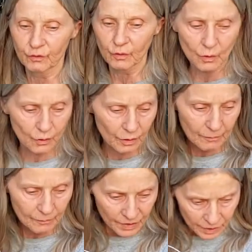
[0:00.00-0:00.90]
floor,
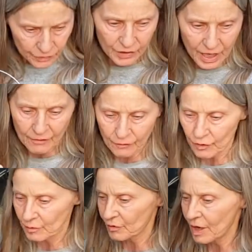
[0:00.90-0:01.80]
it should have all the
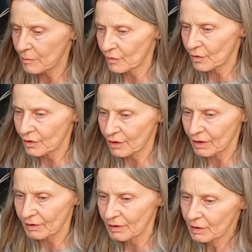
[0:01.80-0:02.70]
primer on,
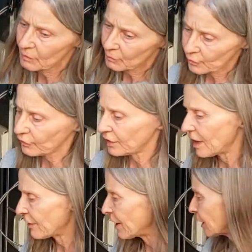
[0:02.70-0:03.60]
and we'll see
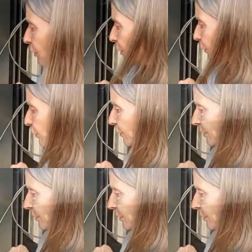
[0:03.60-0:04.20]
how that looks.